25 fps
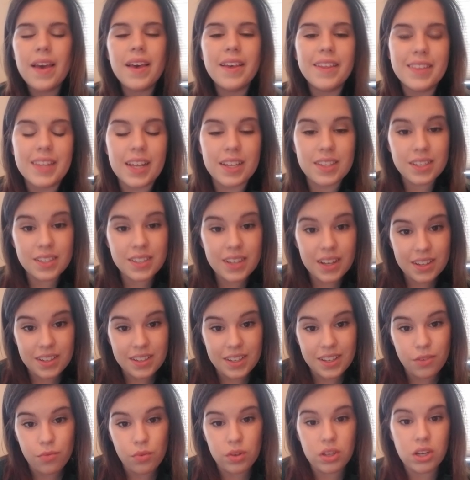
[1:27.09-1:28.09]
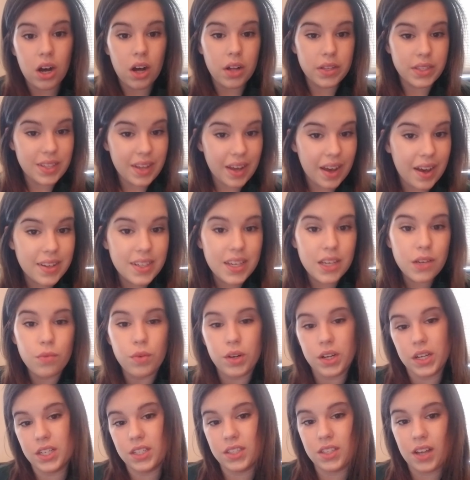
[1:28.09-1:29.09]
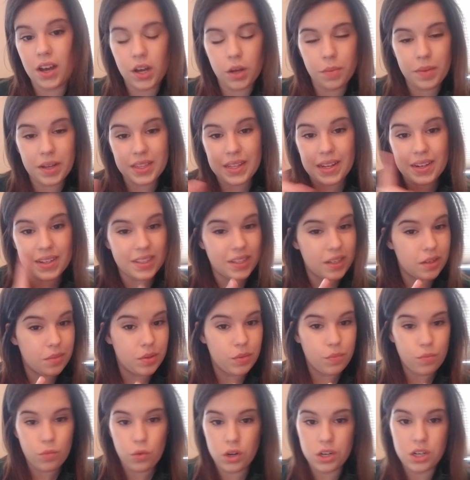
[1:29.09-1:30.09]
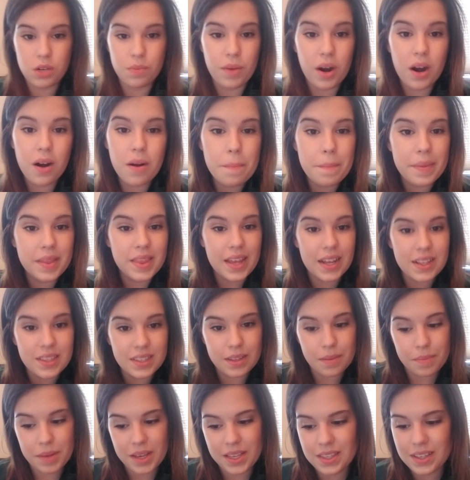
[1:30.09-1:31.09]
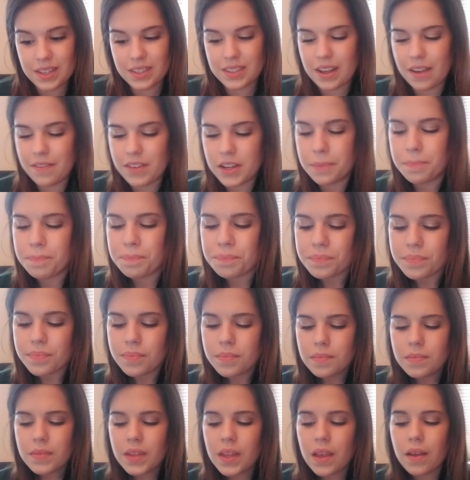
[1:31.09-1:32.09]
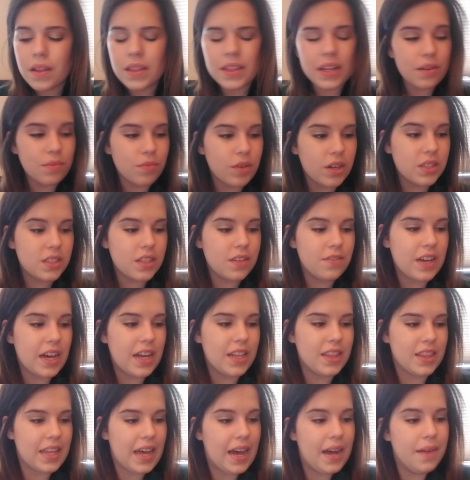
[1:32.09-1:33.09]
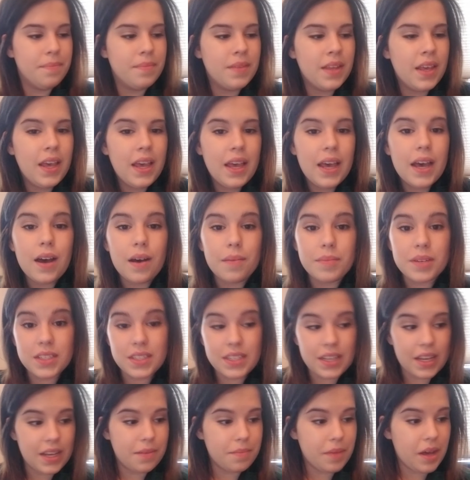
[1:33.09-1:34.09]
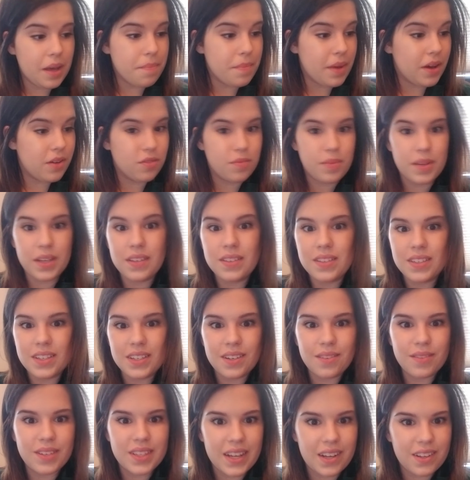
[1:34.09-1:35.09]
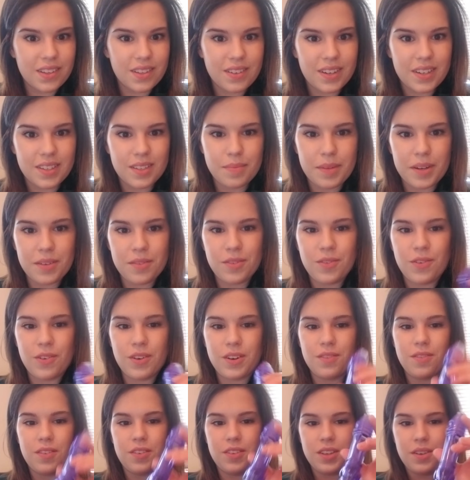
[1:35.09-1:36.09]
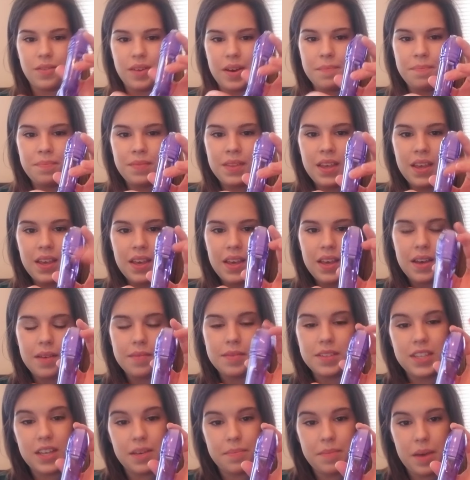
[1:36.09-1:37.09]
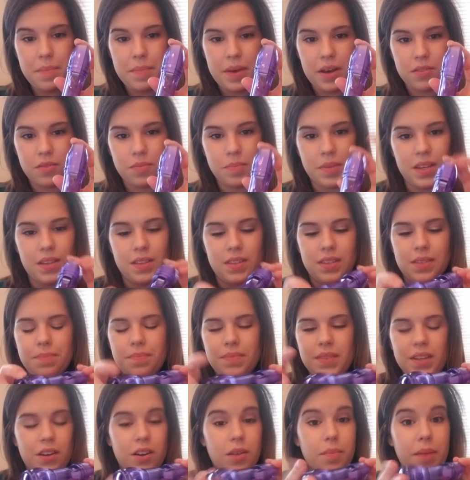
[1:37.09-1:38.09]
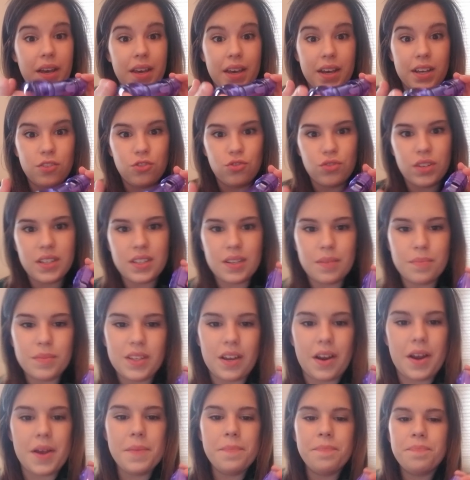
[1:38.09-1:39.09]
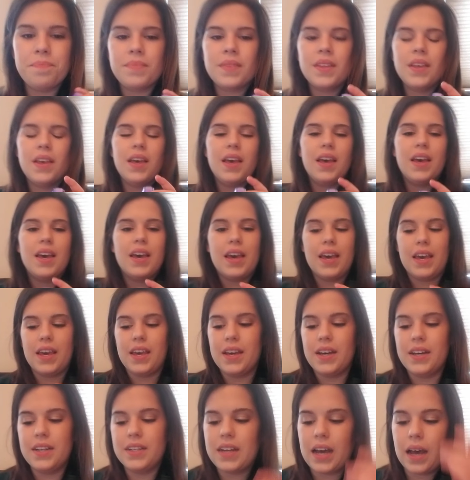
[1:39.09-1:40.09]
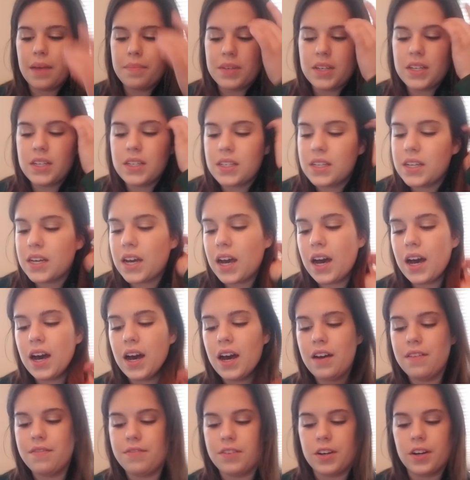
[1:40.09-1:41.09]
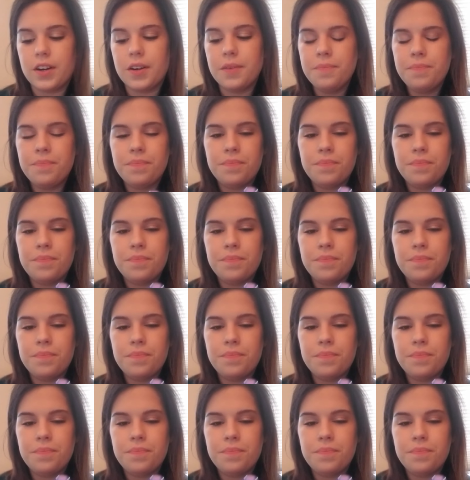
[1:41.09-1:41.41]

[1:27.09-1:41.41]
That's a technique we call tonguing. We're going to talk about that a little bit more tomorrow, but that's the basics of it. Then once you've got that, I'm going to take my mouthpiece here without the rest of my recorder rolling away. I'm going to take my mouthpiece, or my head joint, I'm sorry, and I'm going to cover,